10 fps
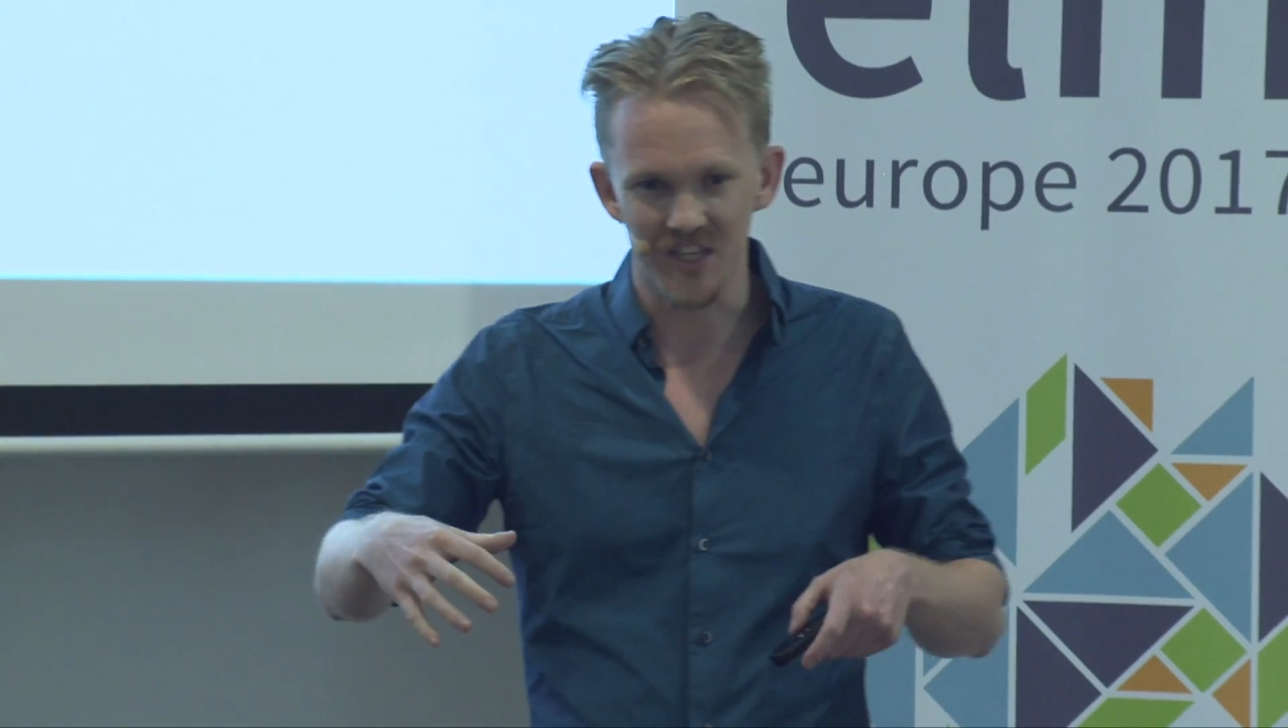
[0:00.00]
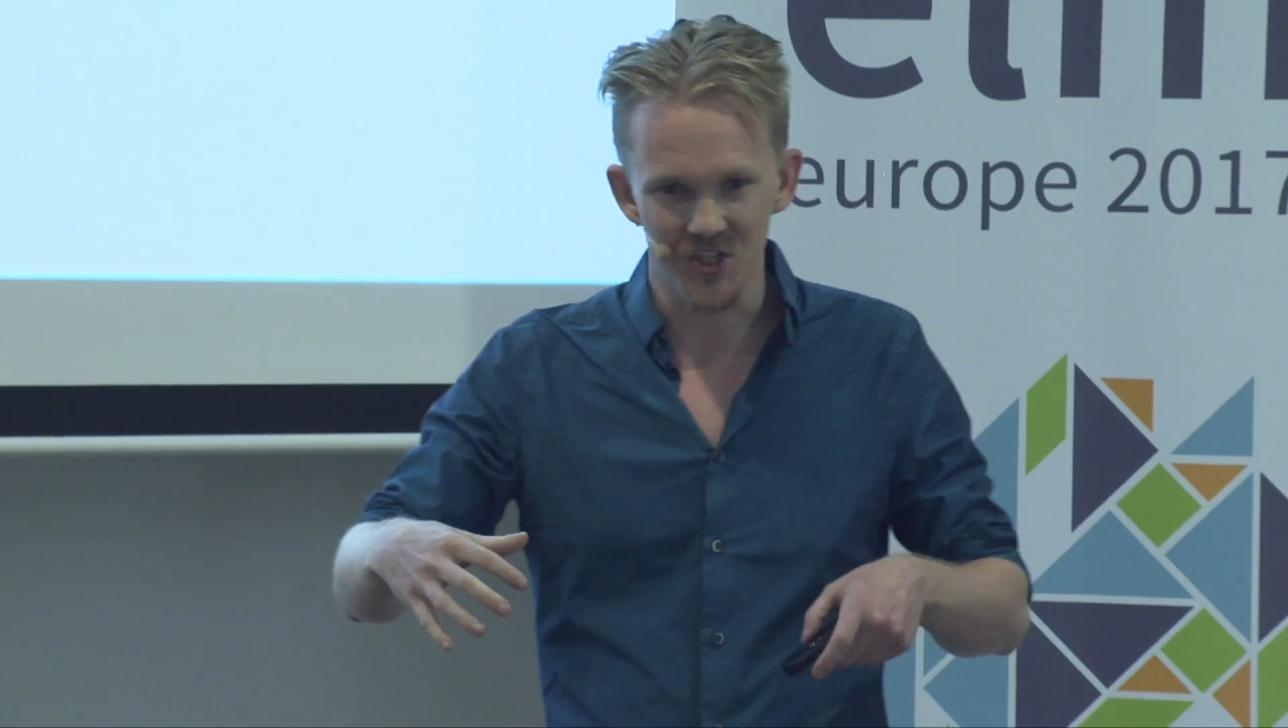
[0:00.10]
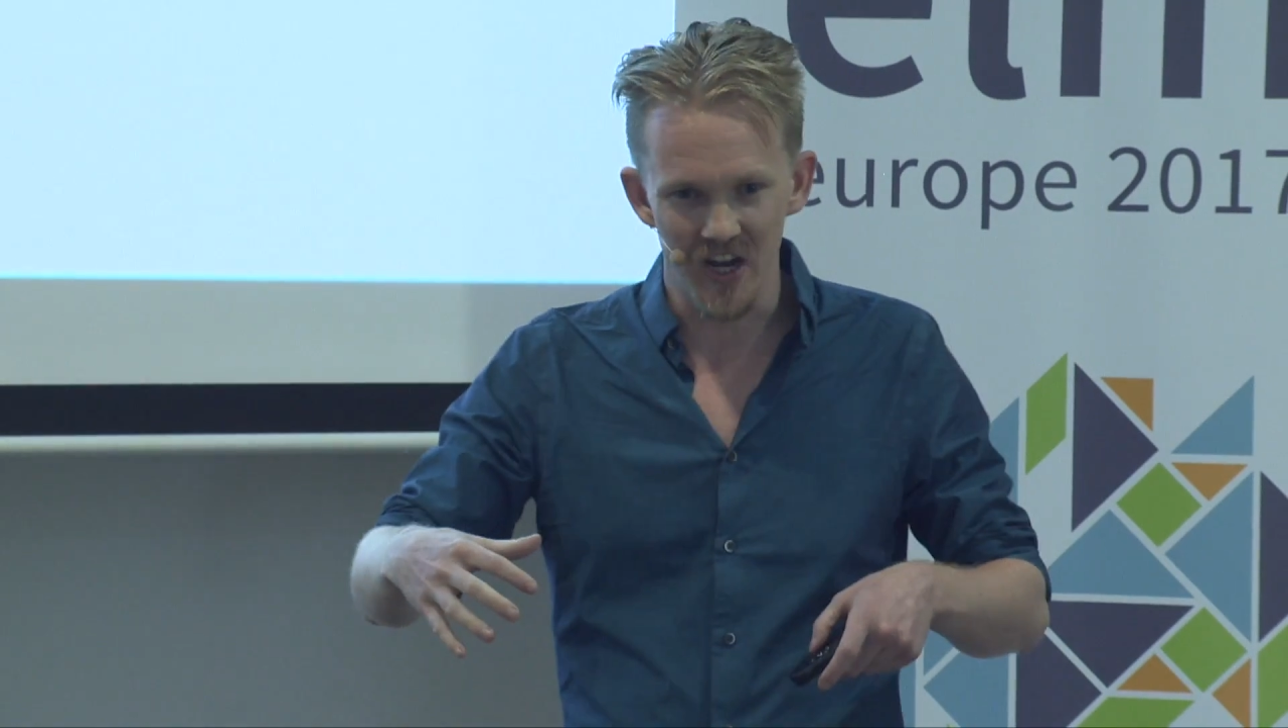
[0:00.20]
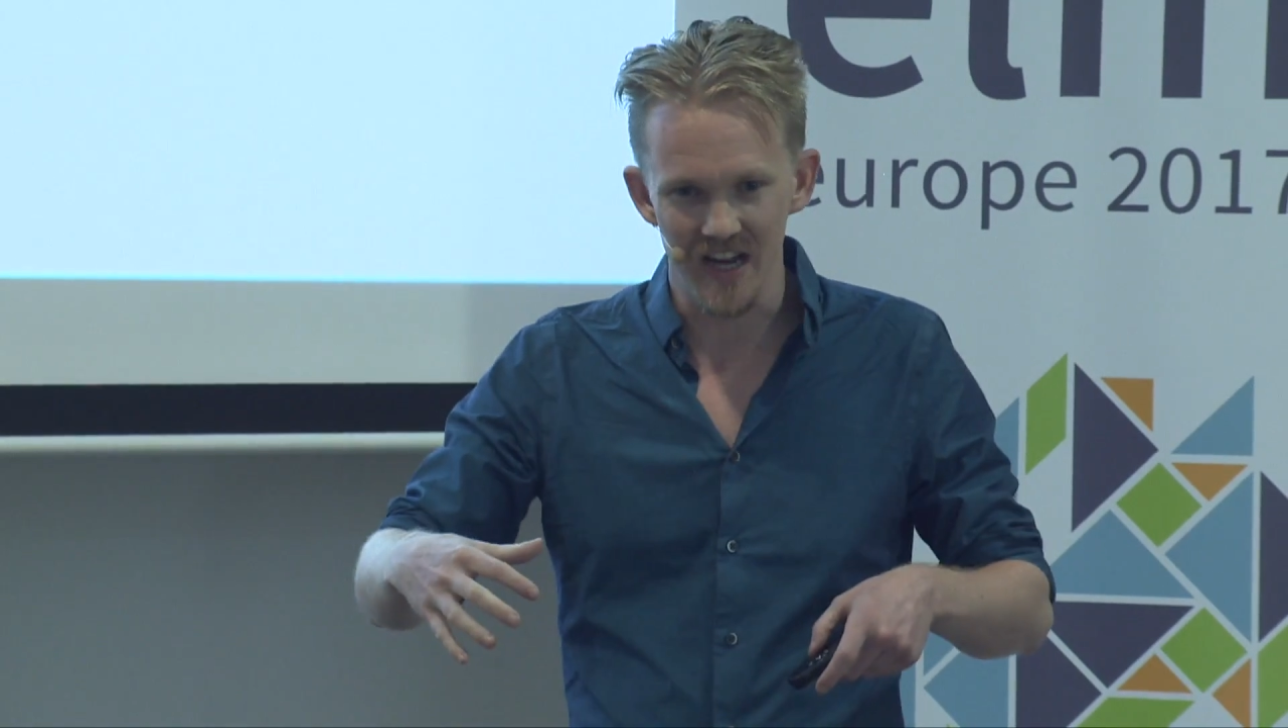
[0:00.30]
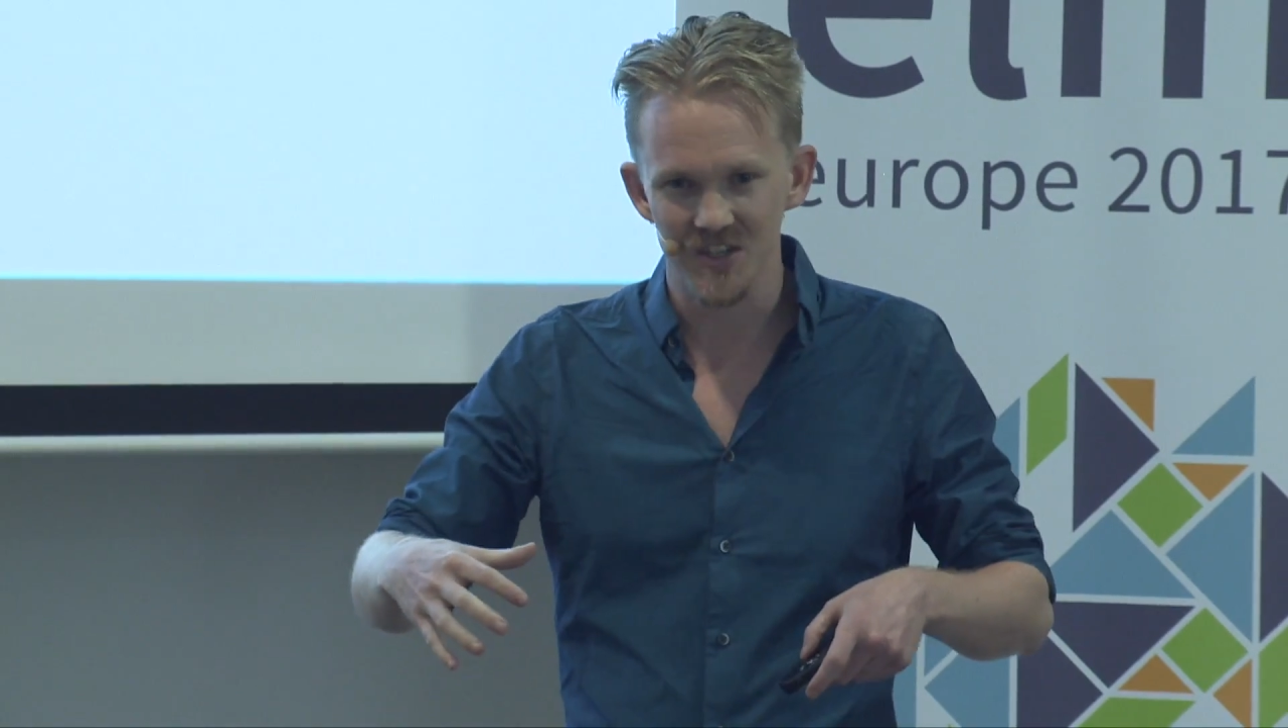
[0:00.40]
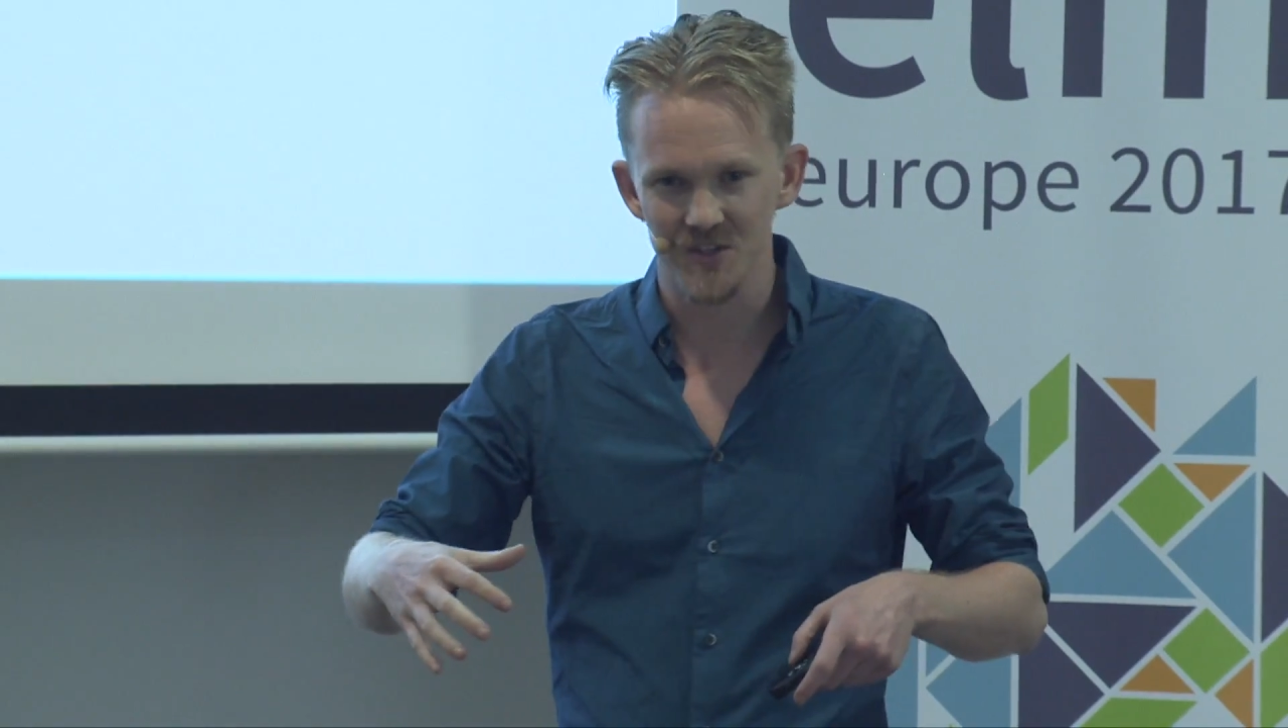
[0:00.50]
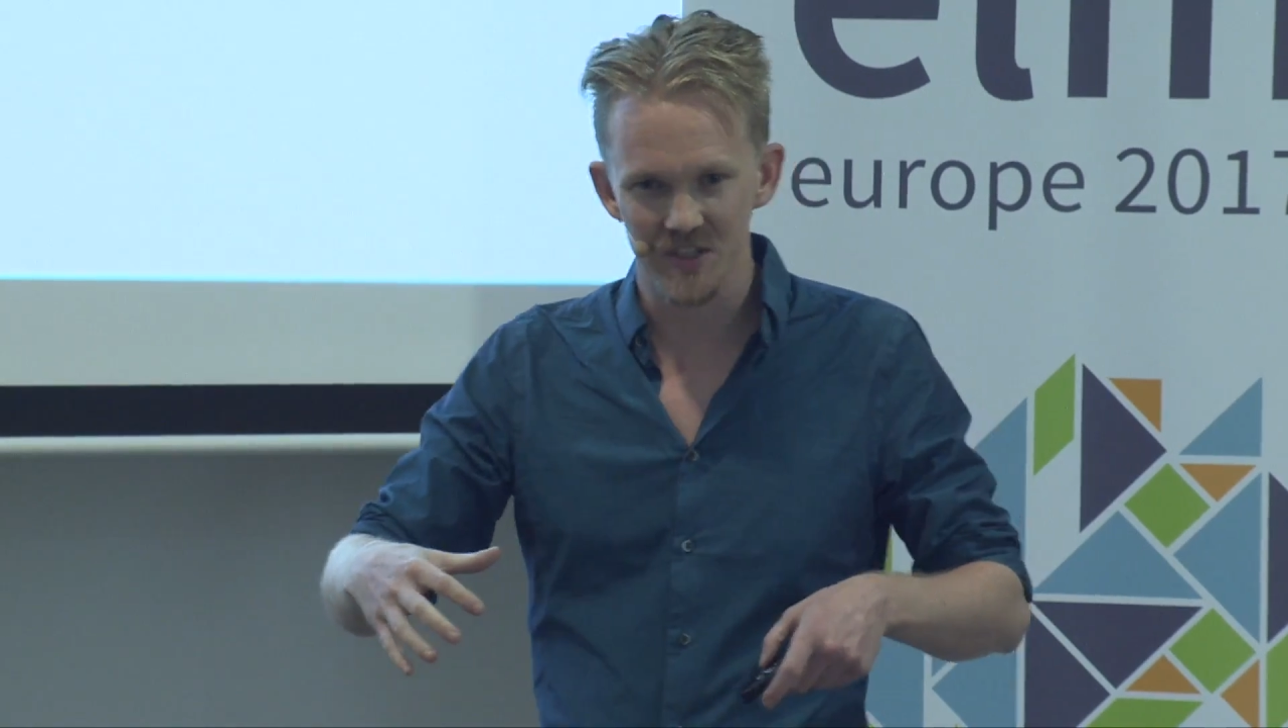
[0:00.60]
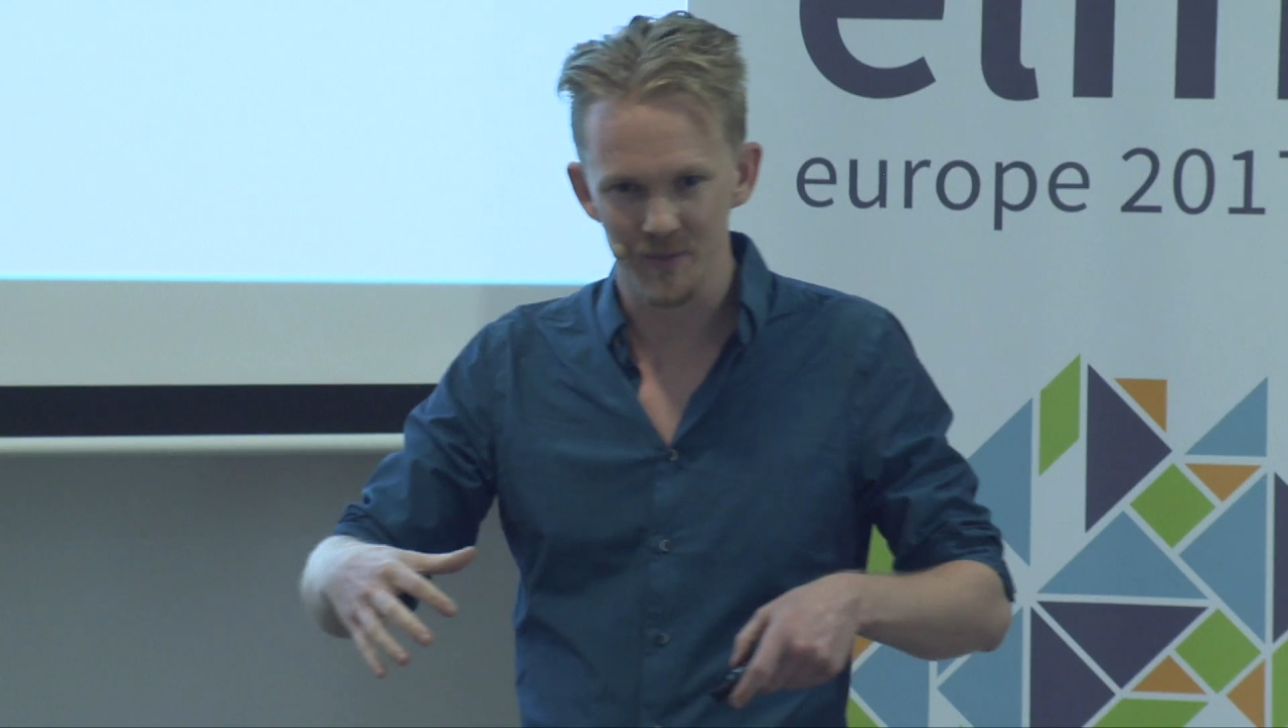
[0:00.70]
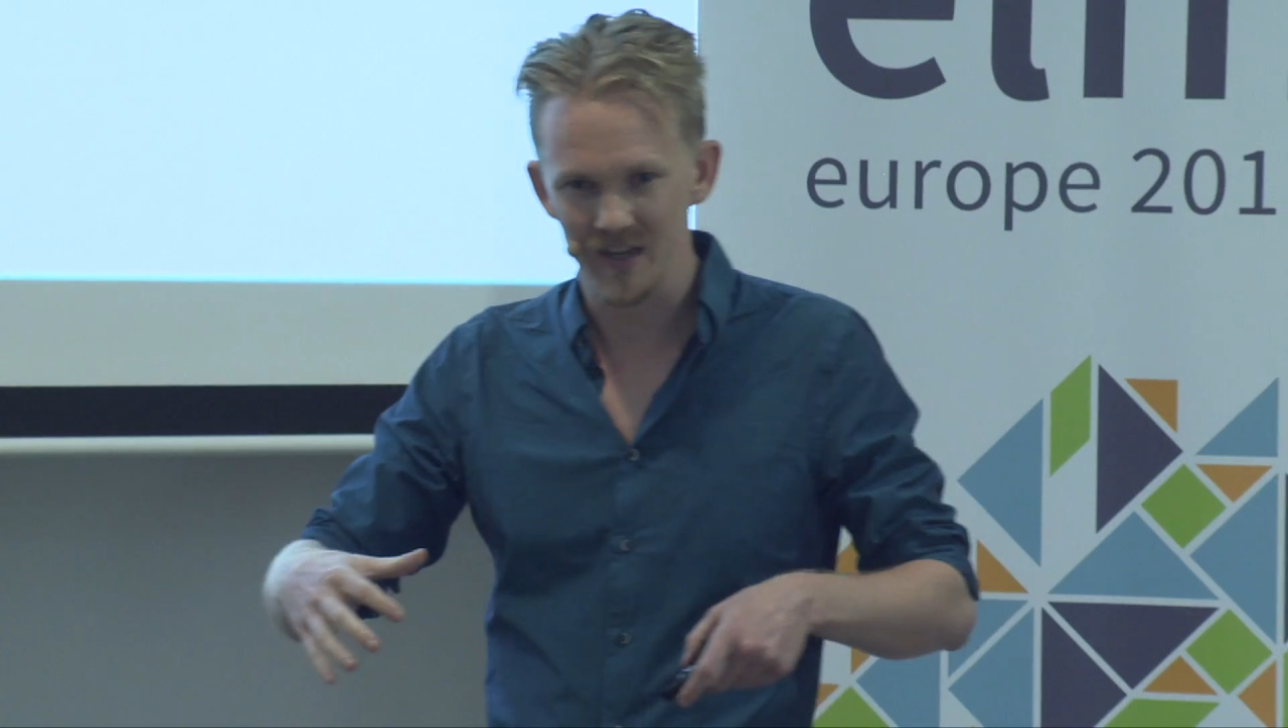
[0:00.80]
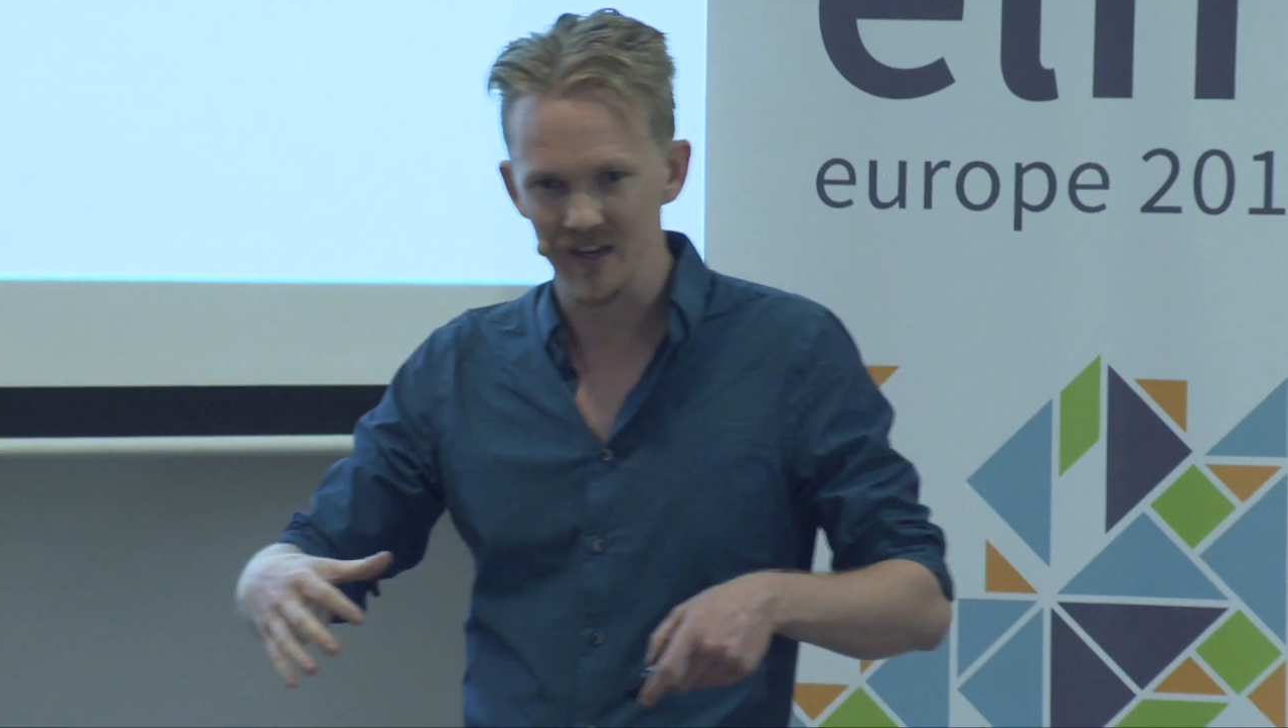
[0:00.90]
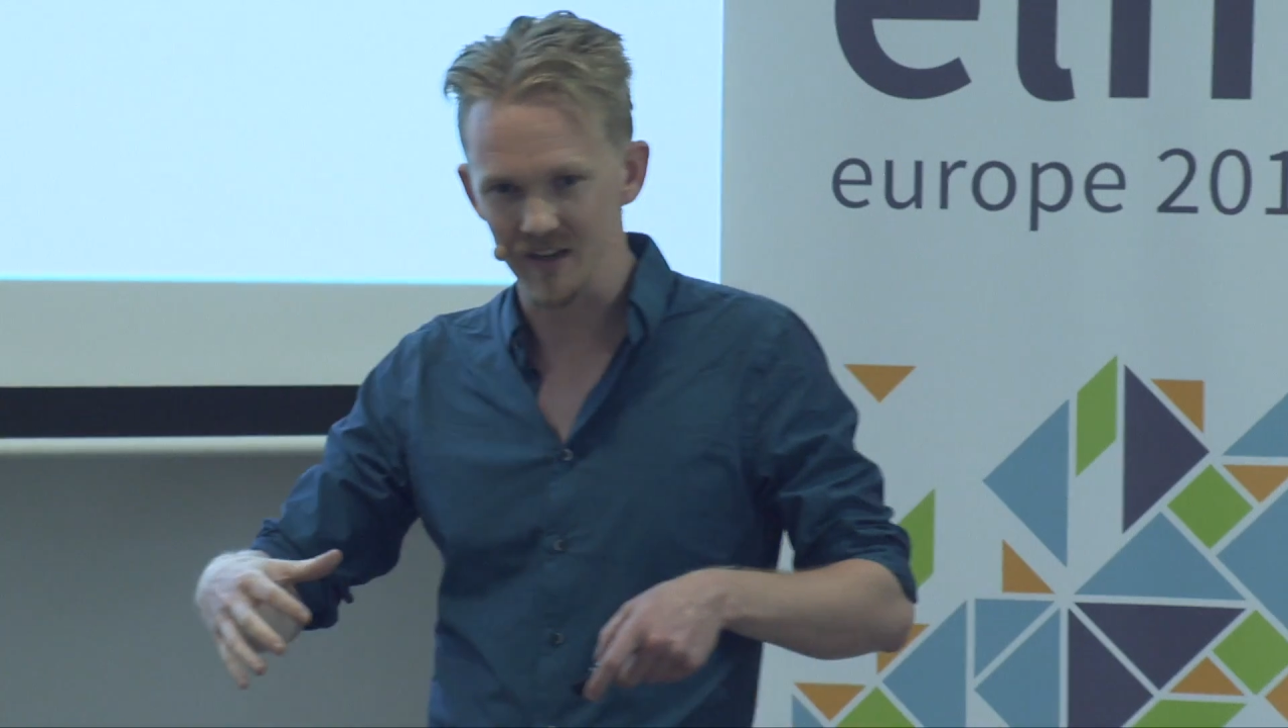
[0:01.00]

to change depending